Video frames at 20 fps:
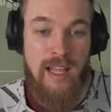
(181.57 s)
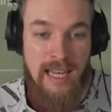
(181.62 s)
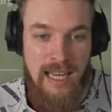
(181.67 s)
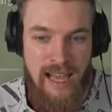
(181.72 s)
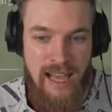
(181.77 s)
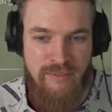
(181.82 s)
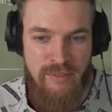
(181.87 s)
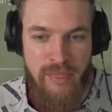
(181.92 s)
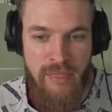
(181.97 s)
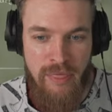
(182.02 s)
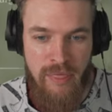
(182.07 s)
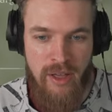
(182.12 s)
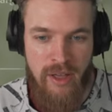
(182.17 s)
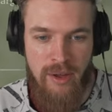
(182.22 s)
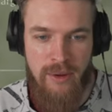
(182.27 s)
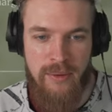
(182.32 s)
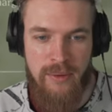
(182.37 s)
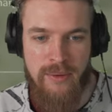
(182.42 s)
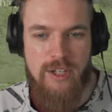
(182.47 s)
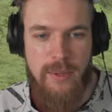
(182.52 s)
11
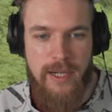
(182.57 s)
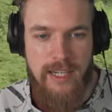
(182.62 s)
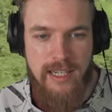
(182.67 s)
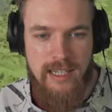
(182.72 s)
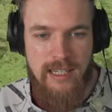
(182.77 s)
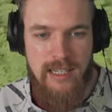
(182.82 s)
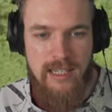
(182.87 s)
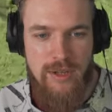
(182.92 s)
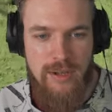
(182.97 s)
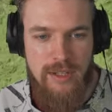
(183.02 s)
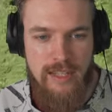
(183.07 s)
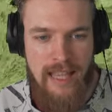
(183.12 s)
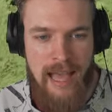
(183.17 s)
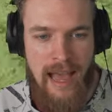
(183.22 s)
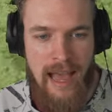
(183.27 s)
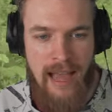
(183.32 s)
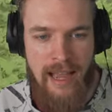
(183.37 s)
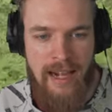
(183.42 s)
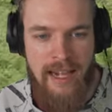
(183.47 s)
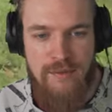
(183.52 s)
though. So we're gonna loot
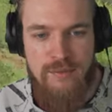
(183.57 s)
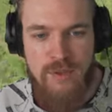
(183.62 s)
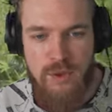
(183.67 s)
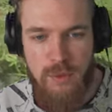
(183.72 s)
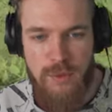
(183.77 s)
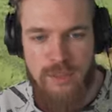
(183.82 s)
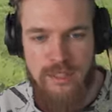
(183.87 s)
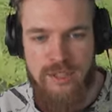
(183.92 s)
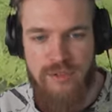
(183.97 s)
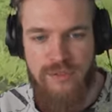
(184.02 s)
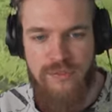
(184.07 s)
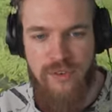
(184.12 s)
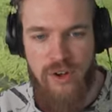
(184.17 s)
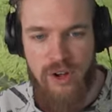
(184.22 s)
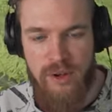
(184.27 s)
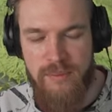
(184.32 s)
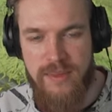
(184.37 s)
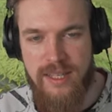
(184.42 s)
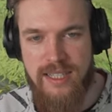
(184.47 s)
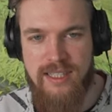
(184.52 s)
that. And if you want to
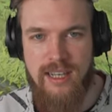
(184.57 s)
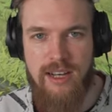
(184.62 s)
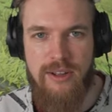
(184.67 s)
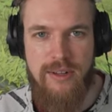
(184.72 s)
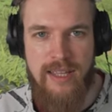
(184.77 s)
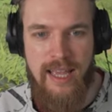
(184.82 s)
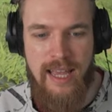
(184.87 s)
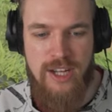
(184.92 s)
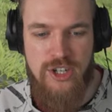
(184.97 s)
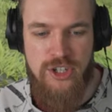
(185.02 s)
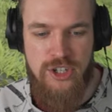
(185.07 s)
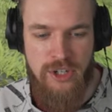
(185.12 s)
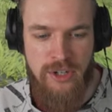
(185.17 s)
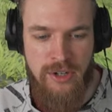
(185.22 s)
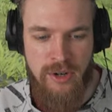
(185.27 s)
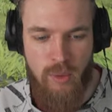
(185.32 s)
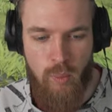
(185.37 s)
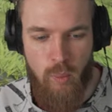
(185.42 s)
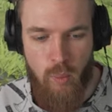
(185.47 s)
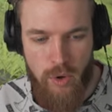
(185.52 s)
farm this
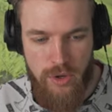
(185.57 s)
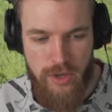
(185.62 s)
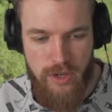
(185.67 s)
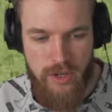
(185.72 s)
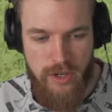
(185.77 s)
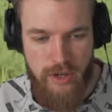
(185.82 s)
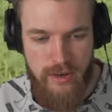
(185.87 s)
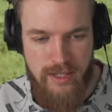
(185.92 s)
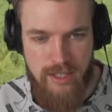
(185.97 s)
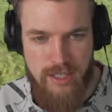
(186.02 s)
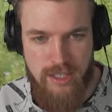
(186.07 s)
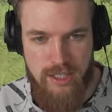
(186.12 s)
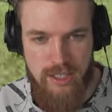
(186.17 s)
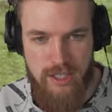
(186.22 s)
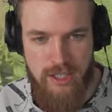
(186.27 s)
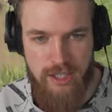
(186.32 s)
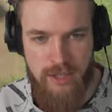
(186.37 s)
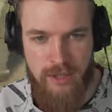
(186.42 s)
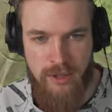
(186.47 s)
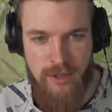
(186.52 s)
location, what you're going to
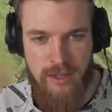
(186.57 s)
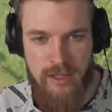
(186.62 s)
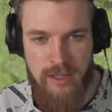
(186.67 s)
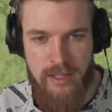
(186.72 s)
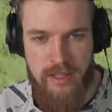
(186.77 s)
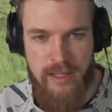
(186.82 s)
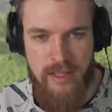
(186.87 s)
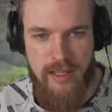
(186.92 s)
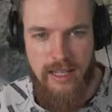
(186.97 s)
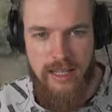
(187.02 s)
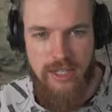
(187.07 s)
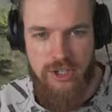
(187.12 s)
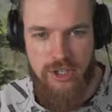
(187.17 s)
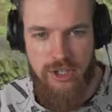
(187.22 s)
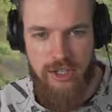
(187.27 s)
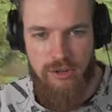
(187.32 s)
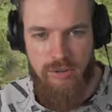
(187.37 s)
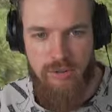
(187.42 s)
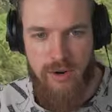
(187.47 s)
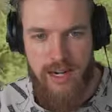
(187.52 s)
do is you're
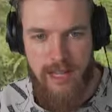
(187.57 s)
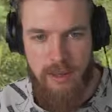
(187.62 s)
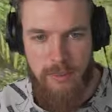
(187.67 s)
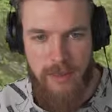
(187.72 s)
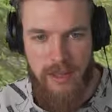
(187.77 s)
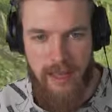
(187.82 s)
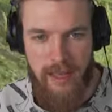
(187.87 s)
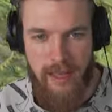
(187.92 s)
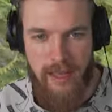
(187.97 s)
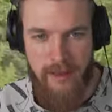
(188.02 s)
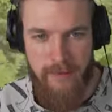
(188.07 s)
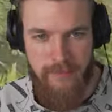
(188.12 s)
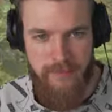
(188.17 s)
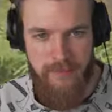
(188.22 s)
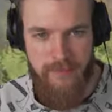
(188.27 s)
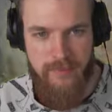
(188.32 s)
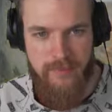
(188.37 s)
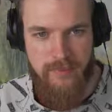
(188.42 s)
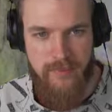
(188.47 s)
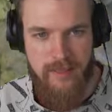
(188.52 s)
gonna run up here,
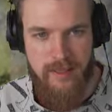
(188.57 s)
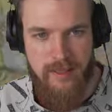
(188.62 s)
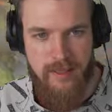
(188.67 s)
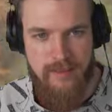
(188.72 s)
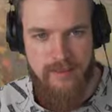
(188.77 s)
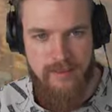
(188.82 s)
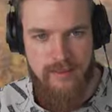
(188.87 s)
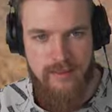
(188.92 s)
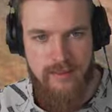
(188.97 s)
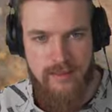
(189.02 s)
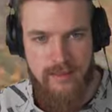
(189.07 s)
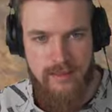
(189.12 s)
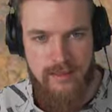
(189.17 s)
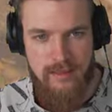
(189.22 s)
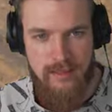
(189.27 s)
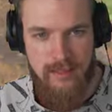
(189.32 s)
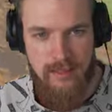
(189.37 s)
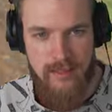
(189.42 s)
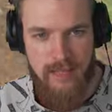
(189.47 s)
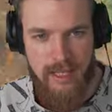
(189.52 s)

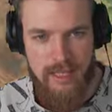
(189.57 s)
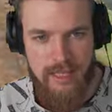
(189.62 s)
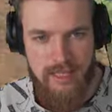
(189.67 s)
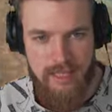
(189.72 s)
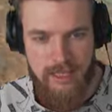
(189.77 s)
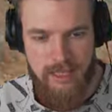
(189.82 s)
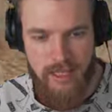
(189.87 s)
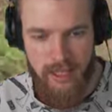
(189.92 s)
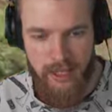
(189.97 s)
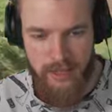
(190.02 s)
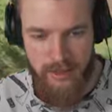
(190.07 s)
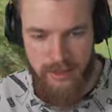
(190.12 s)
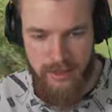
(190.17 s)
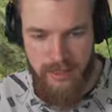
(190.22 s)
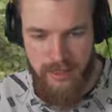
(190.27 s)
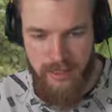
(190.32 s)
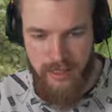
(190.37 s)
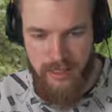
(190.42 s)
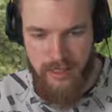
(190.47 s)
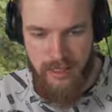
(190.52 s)
like so,
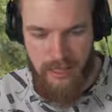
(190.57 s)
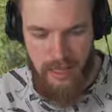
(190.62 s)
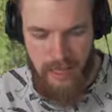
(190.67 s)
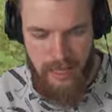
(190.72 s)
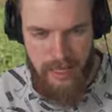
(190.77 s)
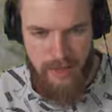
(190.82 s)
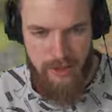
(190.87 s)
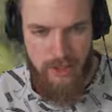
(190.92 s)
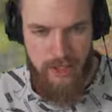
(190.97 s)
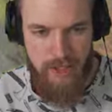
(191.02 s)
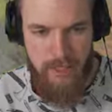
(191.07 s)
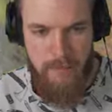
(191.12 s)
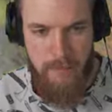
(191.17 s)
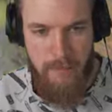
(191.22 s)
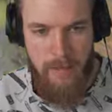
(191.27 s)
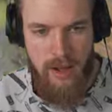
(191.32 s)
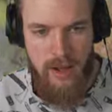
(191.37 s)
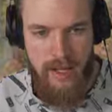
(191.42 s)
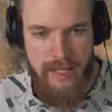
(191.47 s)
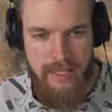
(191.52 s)
and you're gonna
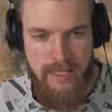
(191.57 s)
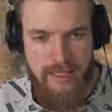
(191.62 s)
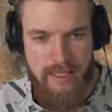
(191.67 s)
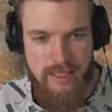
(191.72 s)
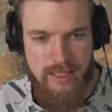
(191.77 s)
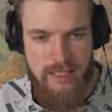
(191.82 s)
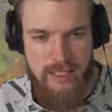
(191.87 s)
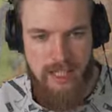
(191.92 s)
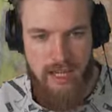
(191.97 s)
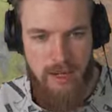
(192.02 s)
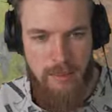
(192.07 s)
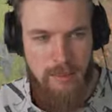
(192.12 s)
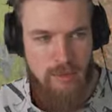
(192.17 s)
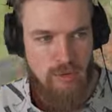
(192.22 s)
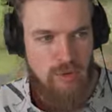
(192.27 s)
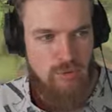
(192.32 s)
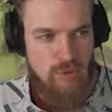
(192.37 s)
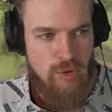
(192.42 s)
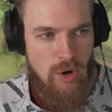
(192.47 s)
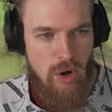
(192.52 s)
mine some
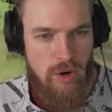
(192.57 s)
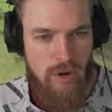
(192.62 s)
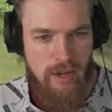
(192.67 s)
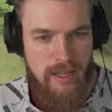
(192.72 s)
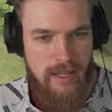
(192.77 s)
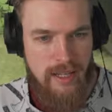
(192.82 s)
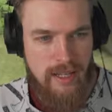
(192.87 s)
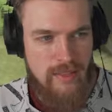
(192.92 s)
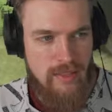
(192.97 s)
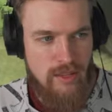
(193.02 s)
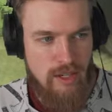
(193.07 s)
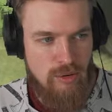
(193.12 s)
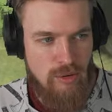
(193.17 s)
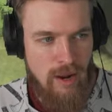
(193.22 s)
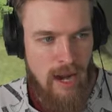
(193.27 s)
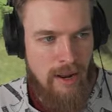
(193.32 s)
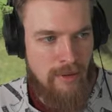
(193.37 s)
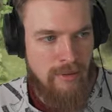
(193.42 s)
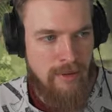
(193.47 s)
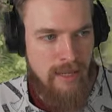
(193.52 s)
rock in the
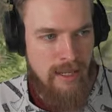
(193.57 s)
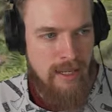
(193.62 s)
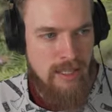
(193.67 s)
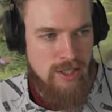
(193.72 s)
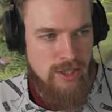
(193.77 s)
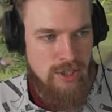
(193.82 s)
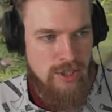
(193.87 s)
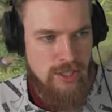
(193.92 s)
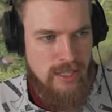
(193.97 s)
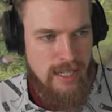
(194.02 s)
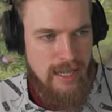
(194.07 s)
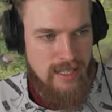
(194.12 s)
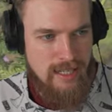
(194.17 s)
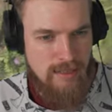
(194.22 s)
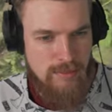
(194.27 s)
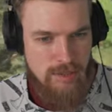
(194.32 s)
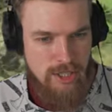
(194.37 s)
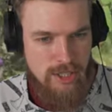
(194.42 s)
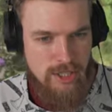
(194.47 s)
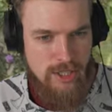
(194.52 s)
ground here. So just get
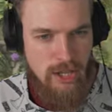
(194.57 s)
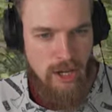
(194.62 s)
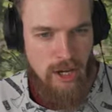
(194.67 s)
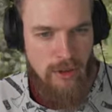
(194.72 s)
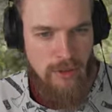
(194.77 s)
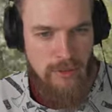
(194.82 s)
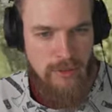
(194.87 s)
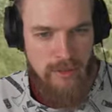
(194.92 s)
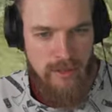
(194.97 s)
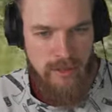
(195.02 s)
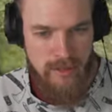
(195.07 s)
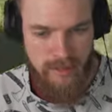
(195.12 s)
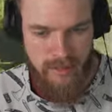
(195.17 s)
some stone